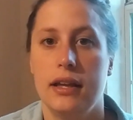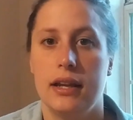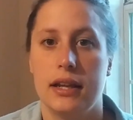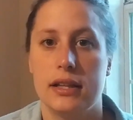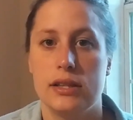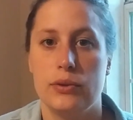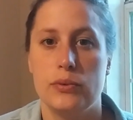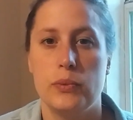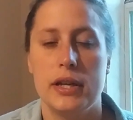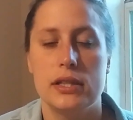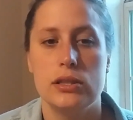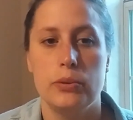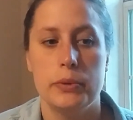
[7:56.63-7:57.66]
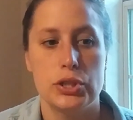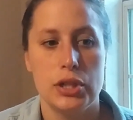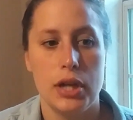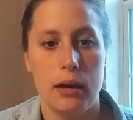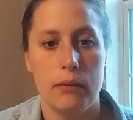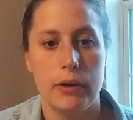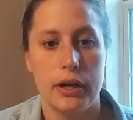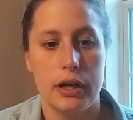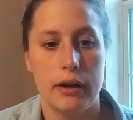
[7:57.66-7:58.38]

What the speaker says: and then you'd waste so much time running